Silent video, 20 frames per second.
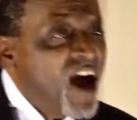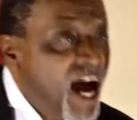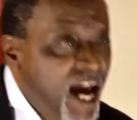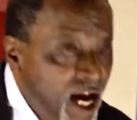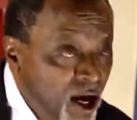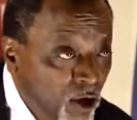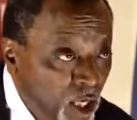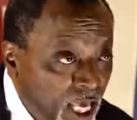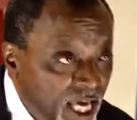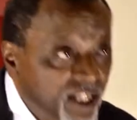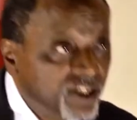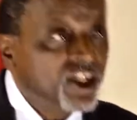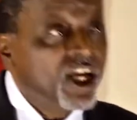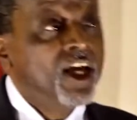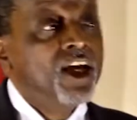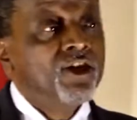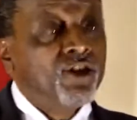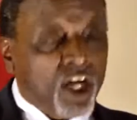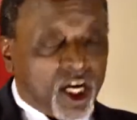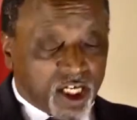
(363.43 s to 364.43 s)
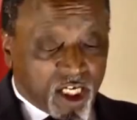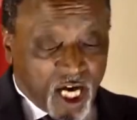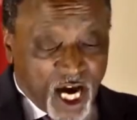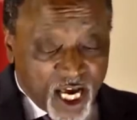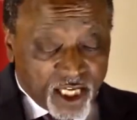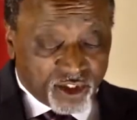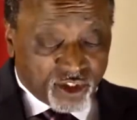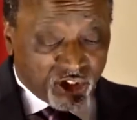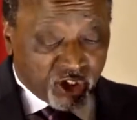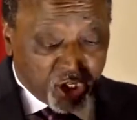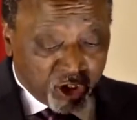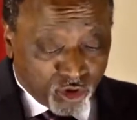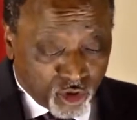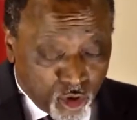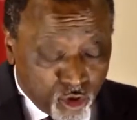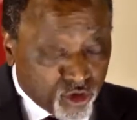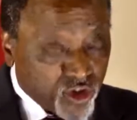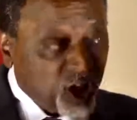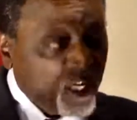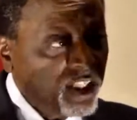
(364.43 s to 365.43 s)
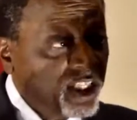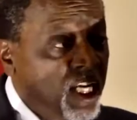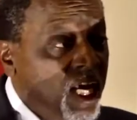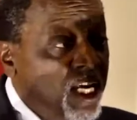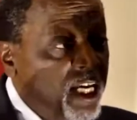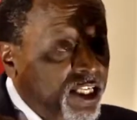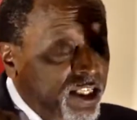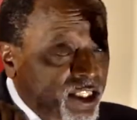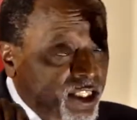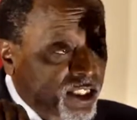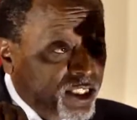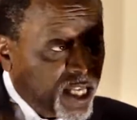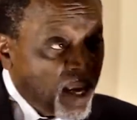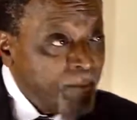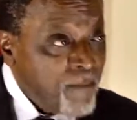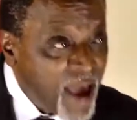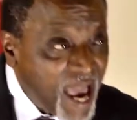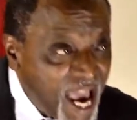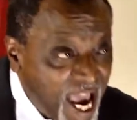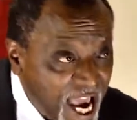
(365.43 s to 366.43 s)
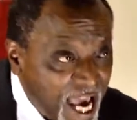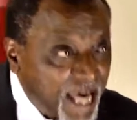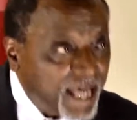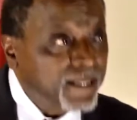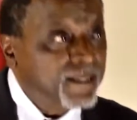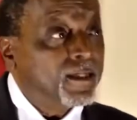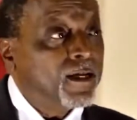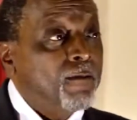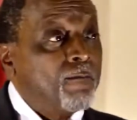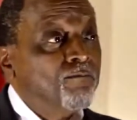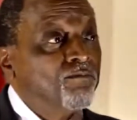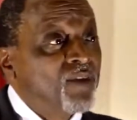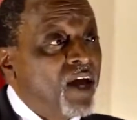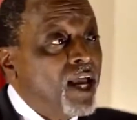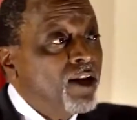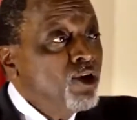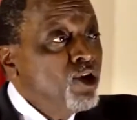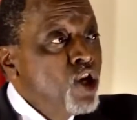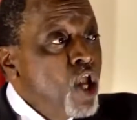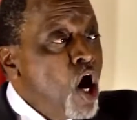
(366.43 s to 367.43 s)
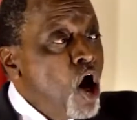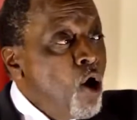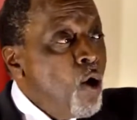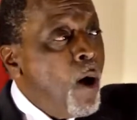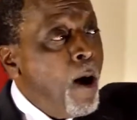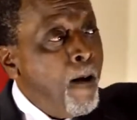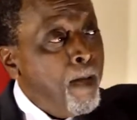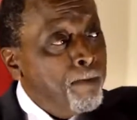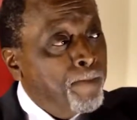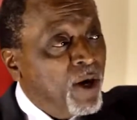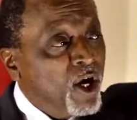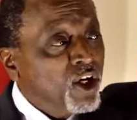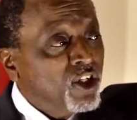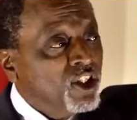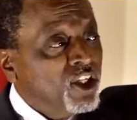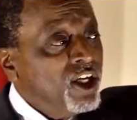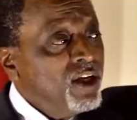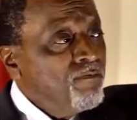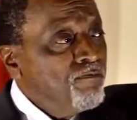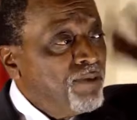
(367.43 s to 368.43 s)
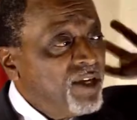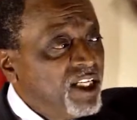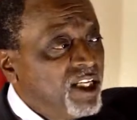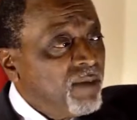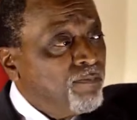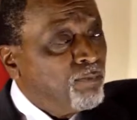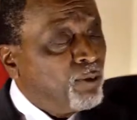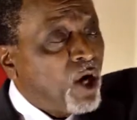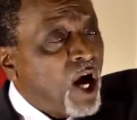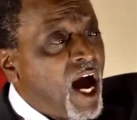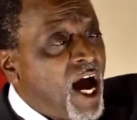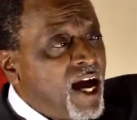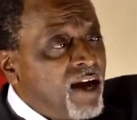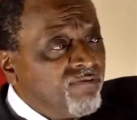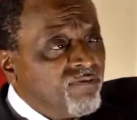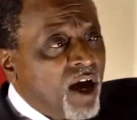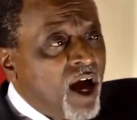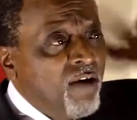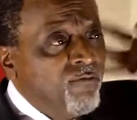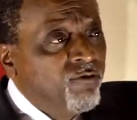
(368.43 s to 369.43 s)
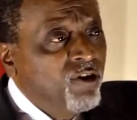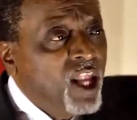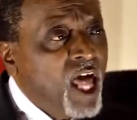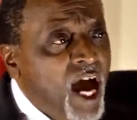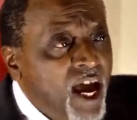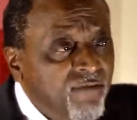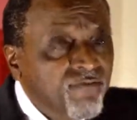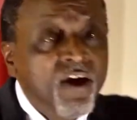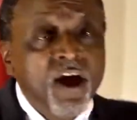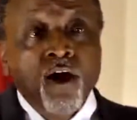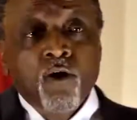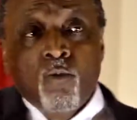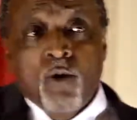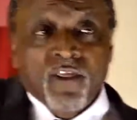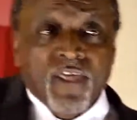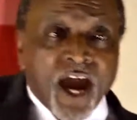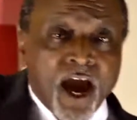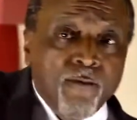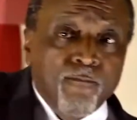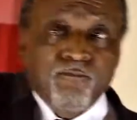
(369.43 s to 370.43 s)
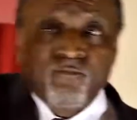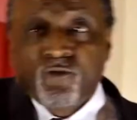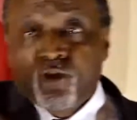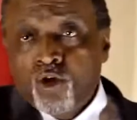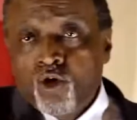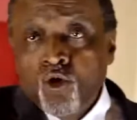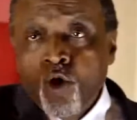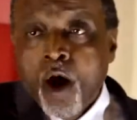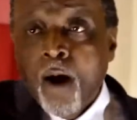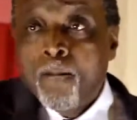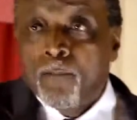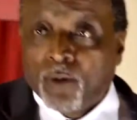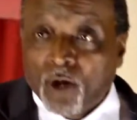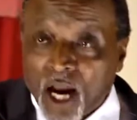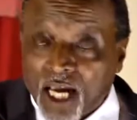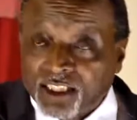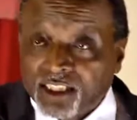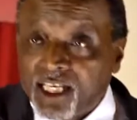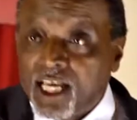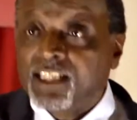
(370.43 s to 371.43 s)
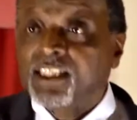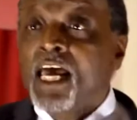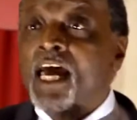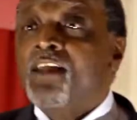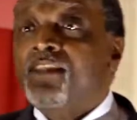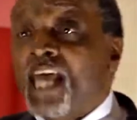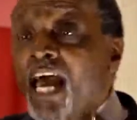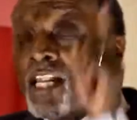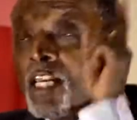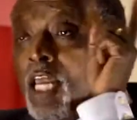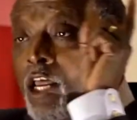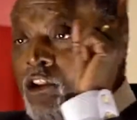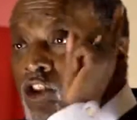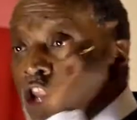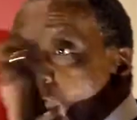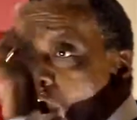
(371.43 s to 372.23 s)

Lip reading: violates the Constitution's demand that no person be deprived of life without due process, that